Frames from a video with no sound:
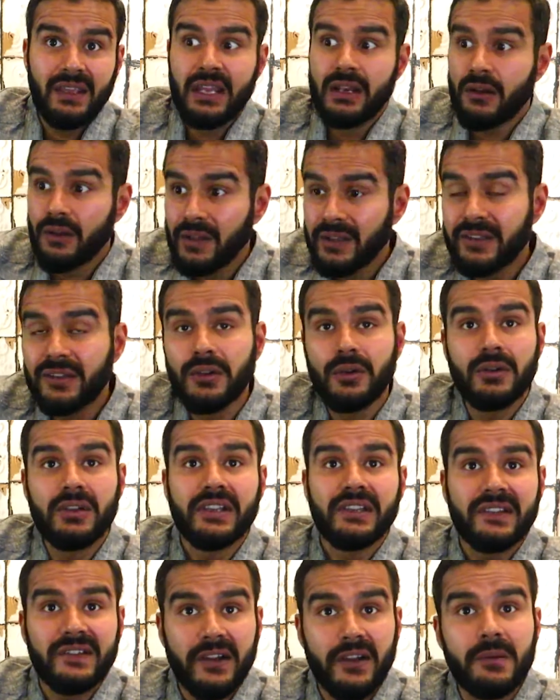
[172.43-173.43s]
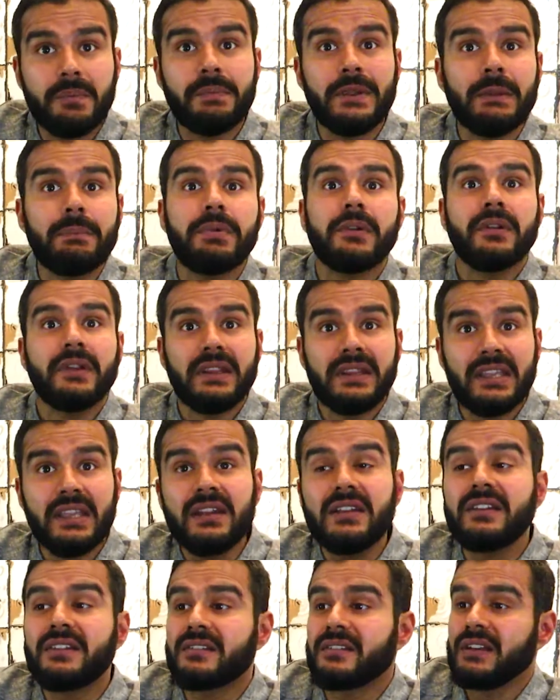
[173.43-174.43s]
and also consult people in the
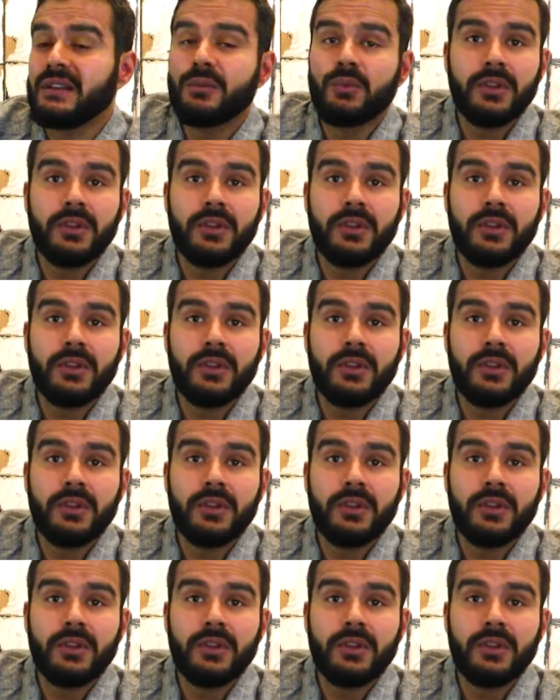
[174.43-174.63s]
industry,